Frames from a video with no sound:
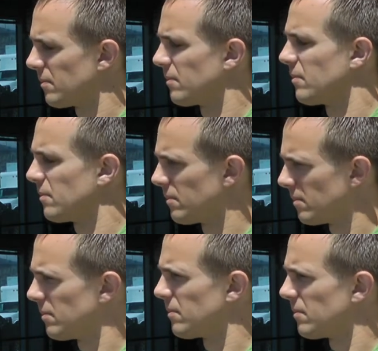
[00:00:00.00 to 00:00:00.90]

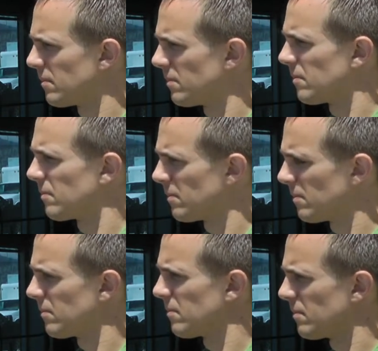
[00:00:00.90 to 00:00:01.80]

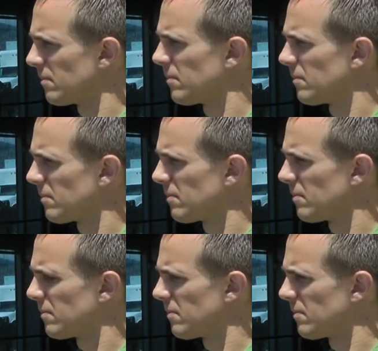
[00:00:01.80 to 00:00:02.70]

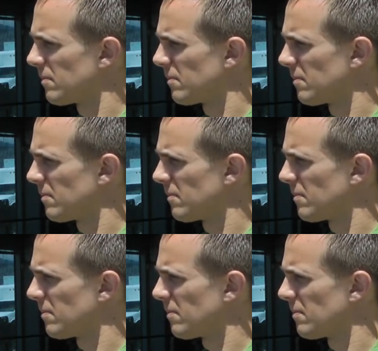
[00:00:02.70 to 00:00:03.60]

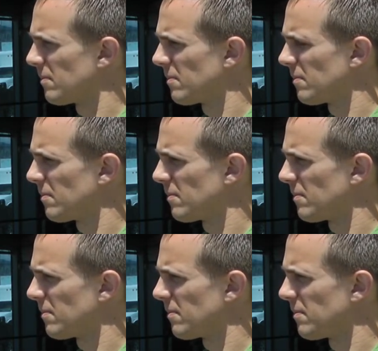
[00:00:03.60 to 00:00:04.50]

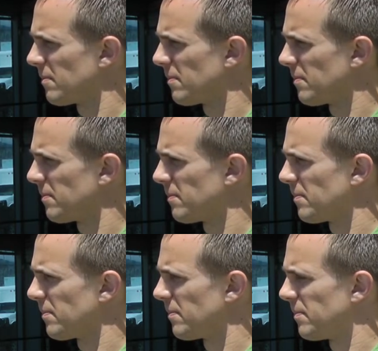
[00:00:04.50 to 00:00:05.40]

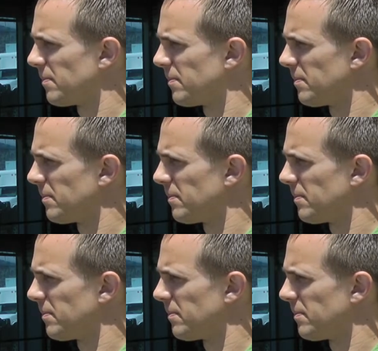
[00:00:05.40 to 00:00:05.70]
The person shown says nothing.